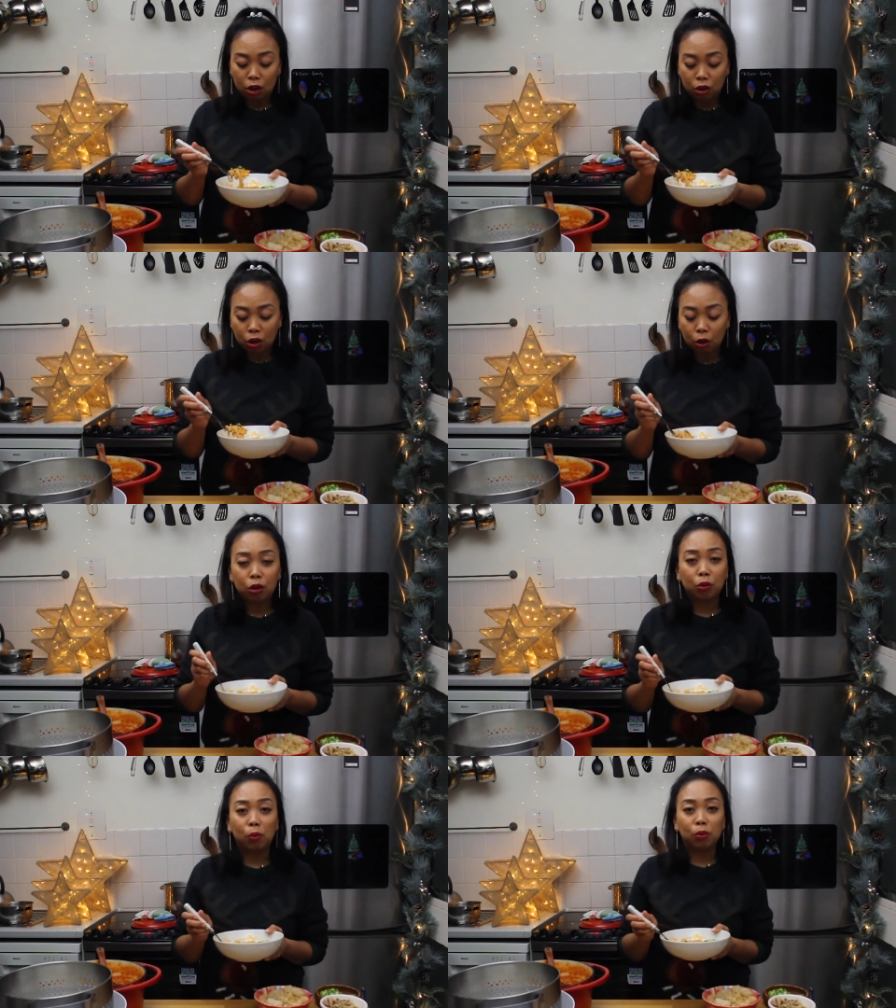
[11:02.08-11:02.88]

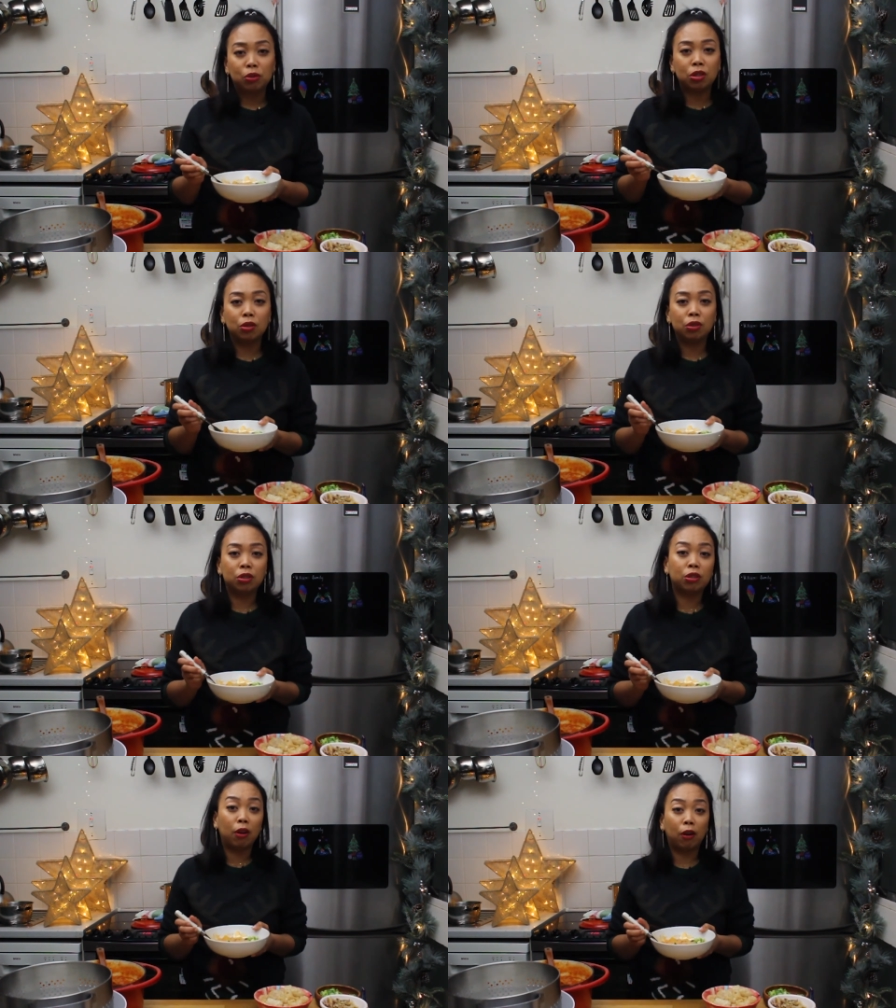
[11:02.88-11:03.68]
noodle to
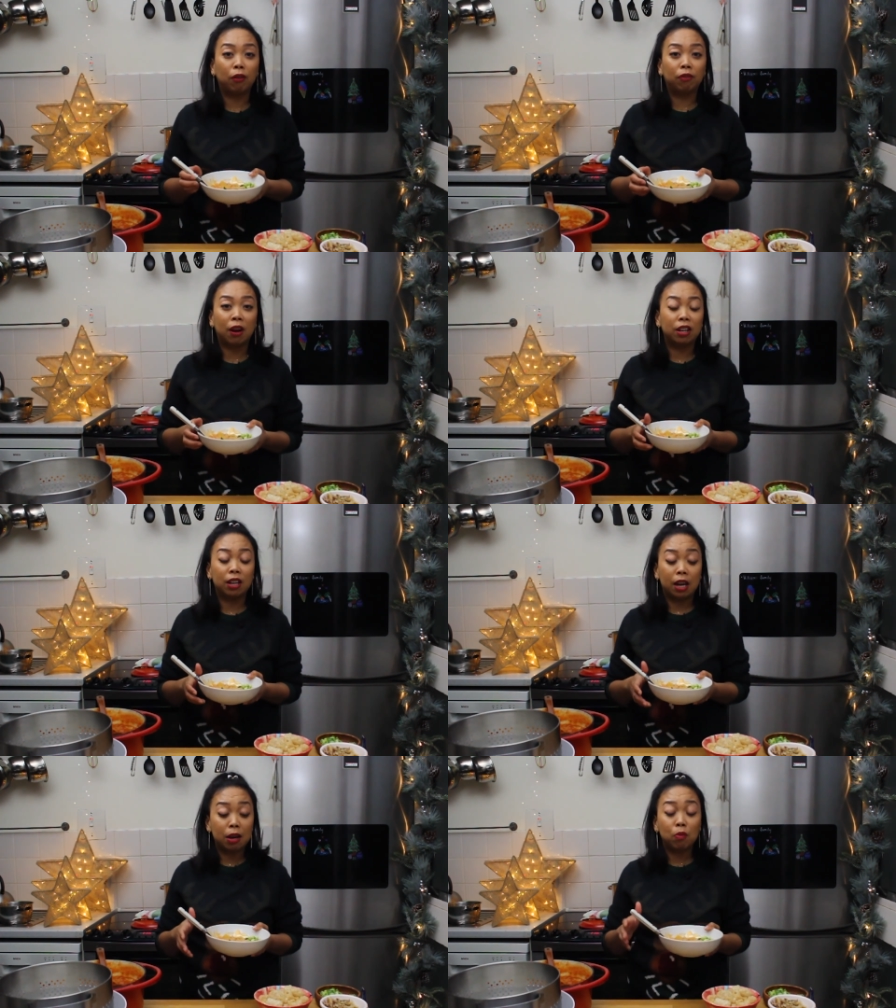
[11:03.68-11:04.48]
serve, and
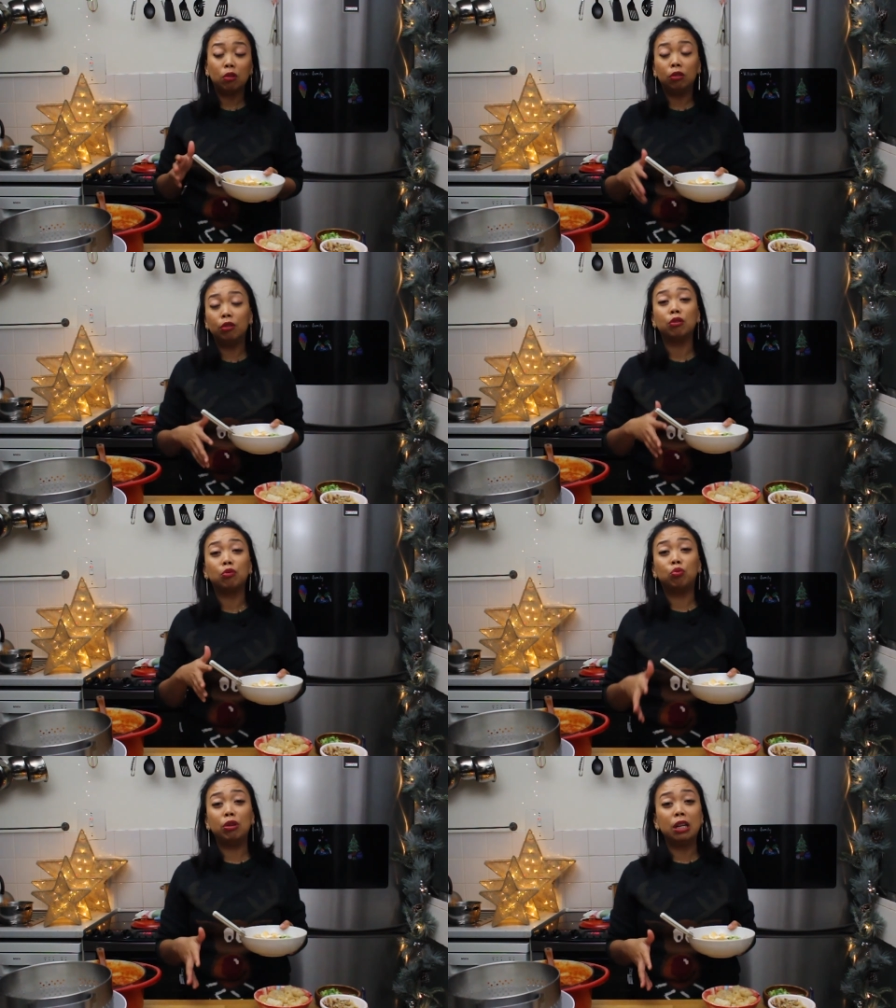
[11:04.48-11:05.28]
it will look
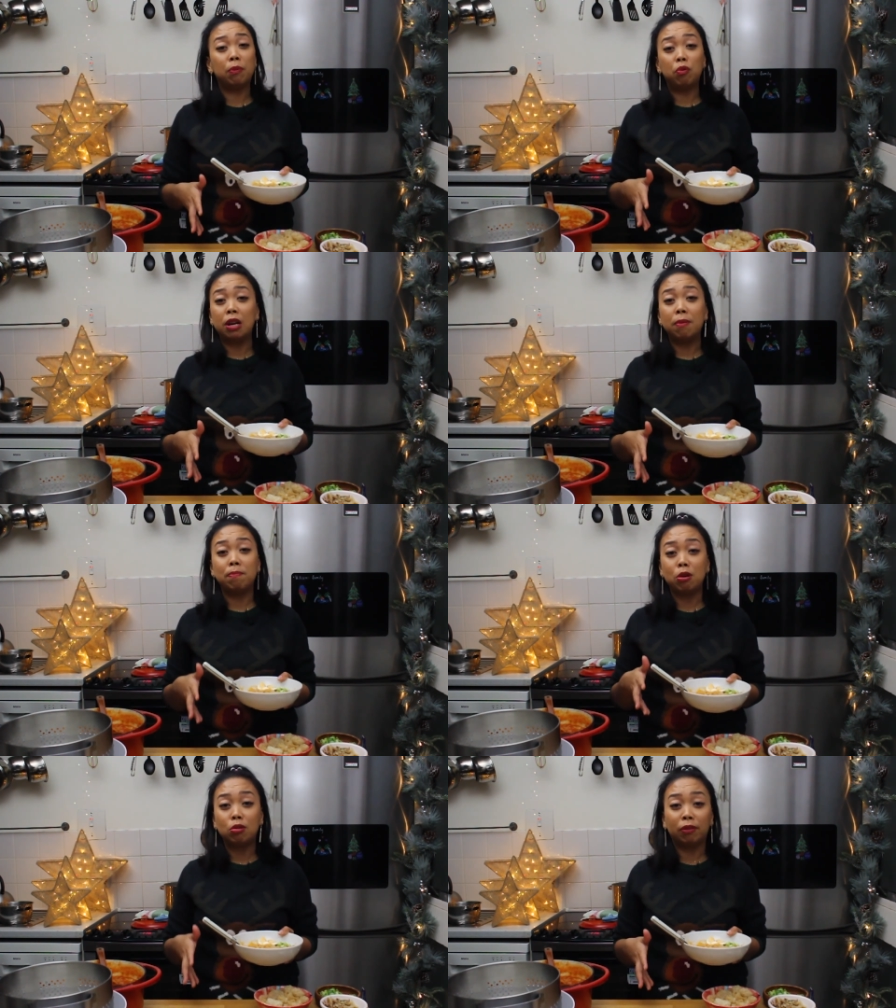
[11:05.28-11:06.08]
really, really
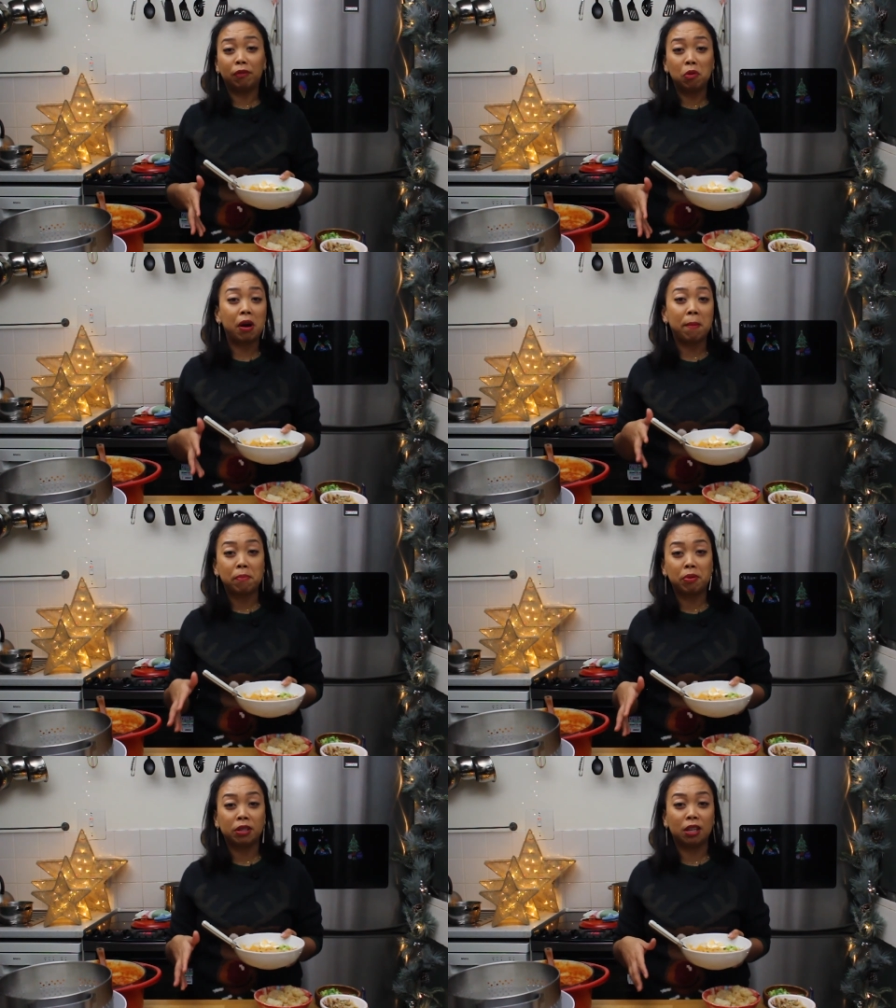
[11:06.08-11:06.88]
beautiful and
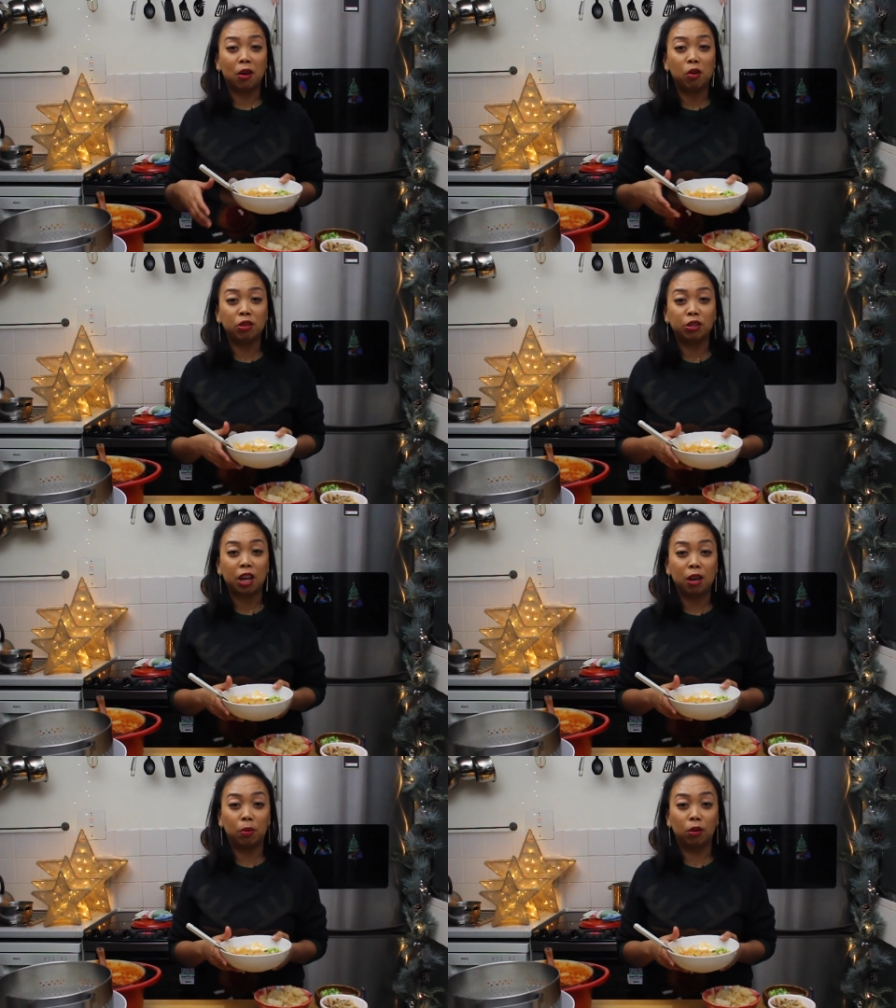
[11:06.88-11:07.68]
pretty on the
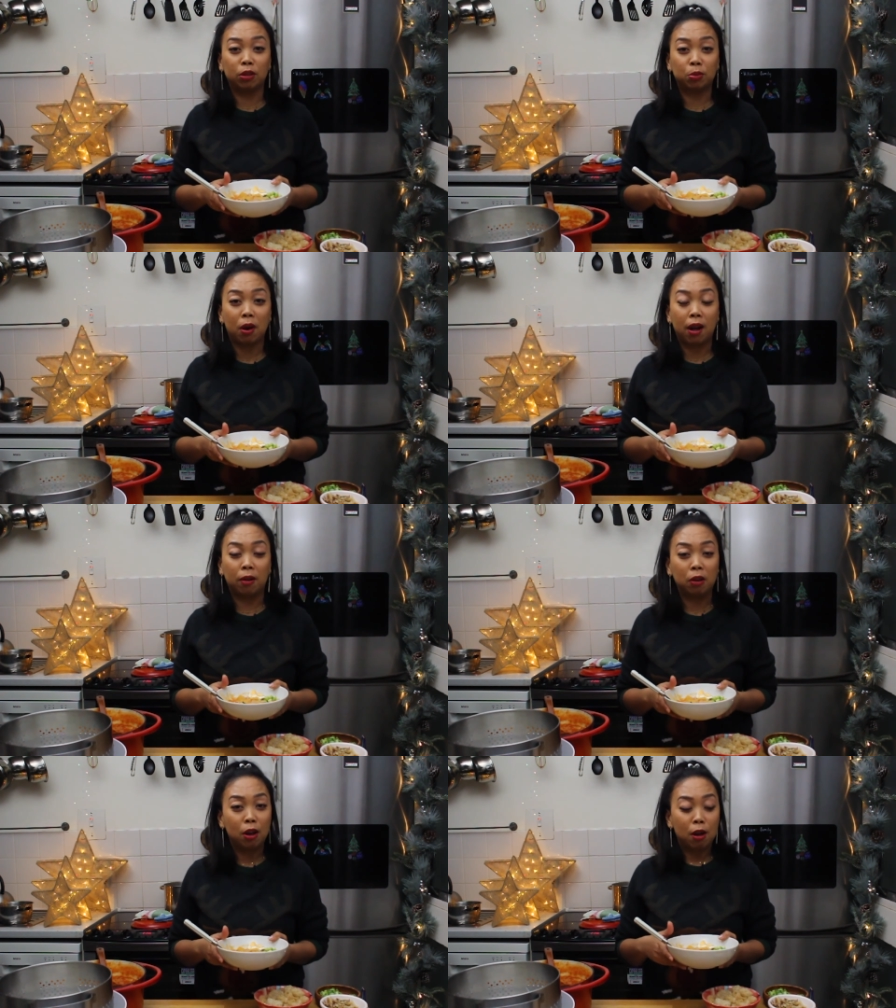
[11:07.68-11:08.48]
table as
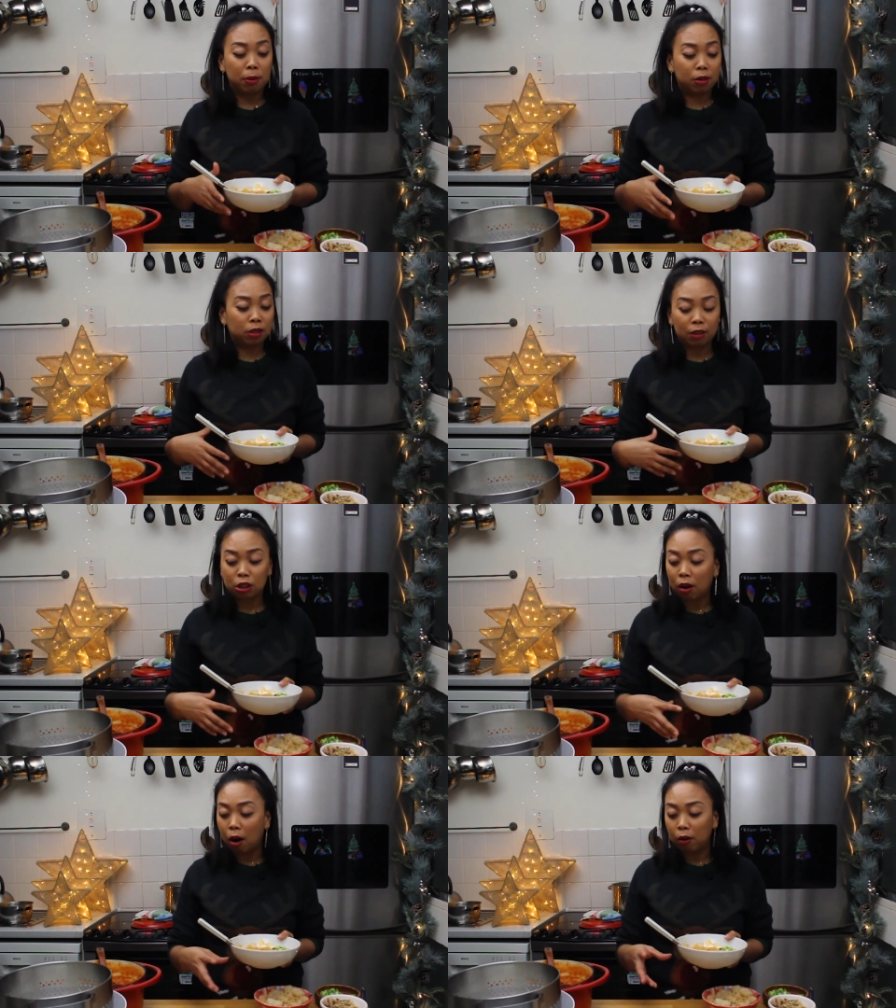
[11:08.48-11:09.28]
well because of its
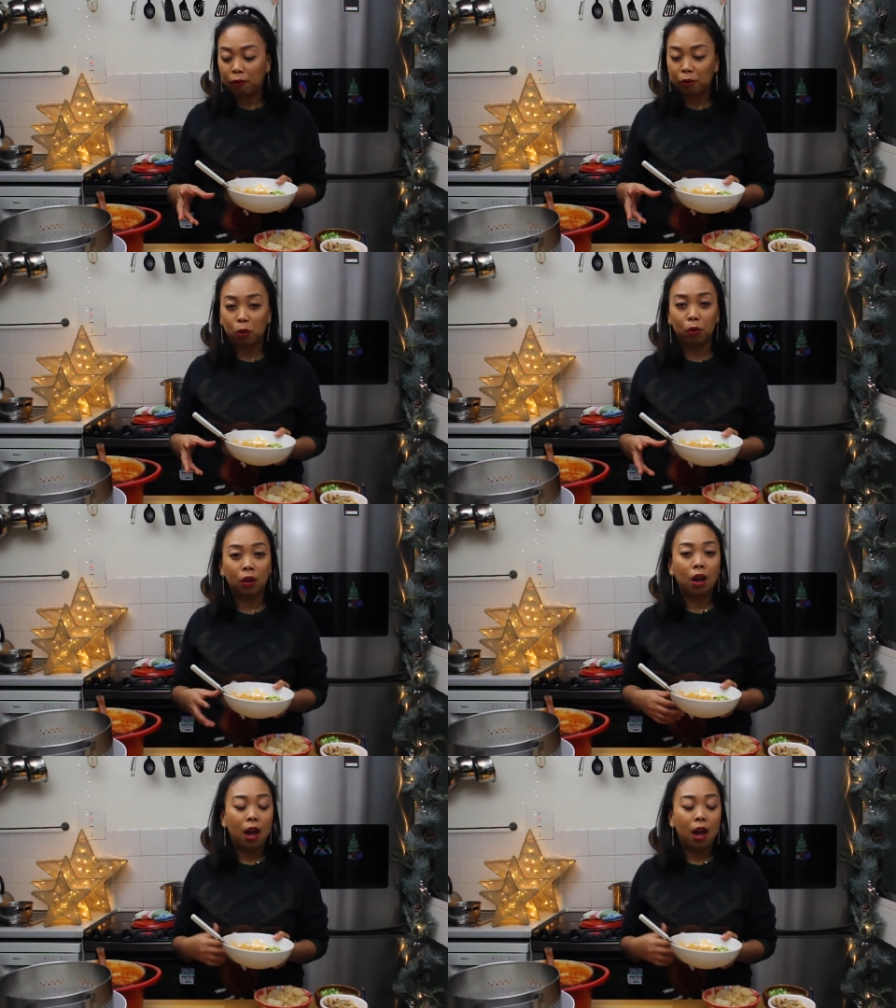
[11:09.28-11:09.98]
colorful